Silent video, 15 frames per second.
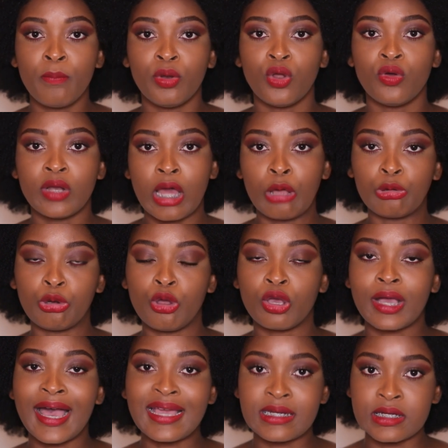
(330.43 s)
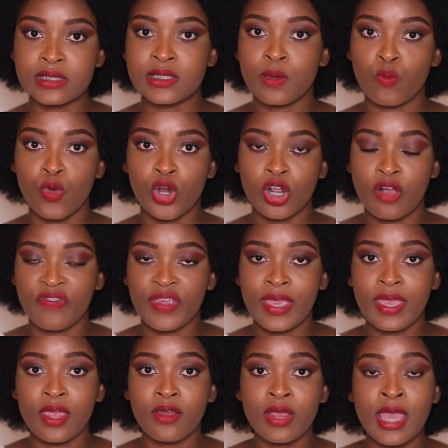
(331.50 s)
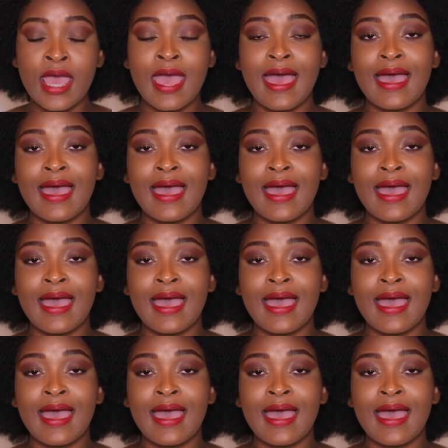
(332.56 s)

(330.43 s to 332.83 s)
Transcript: blown out look I did some work on the hair